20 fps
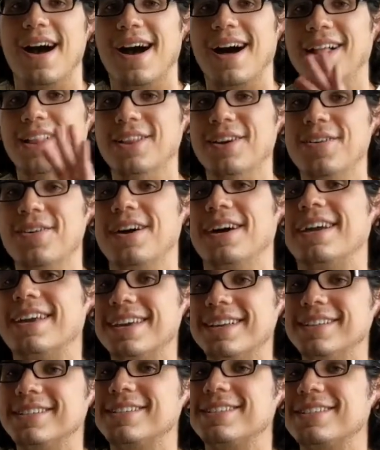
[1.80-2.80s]
Aloha
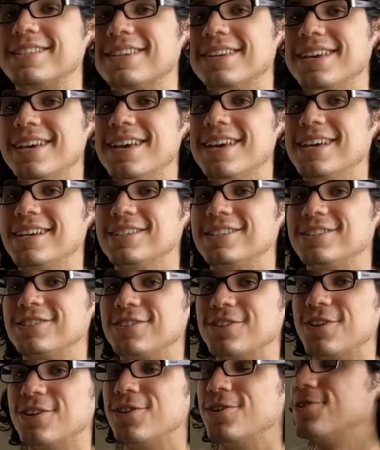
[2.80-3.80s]
kids.
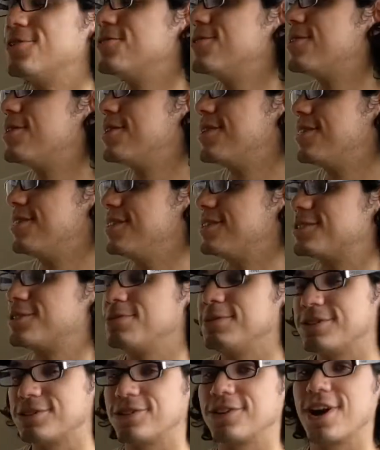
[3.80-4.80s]
So this is
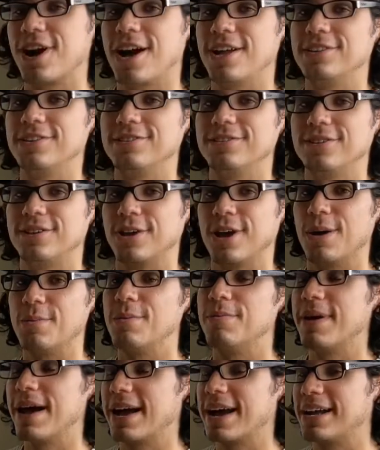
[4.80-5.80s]
Mr. Cotton
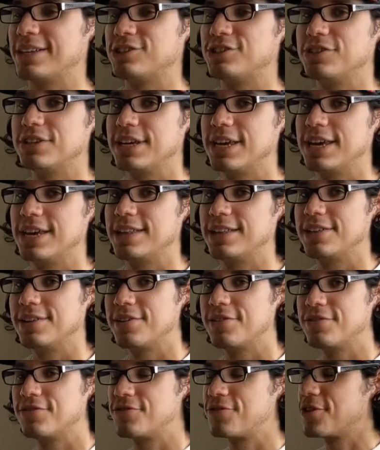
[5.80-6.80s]
coming back at you
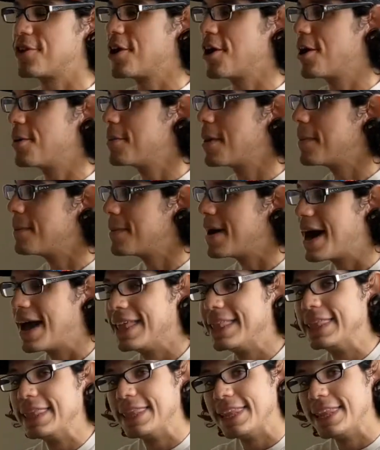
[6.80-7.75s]
again from my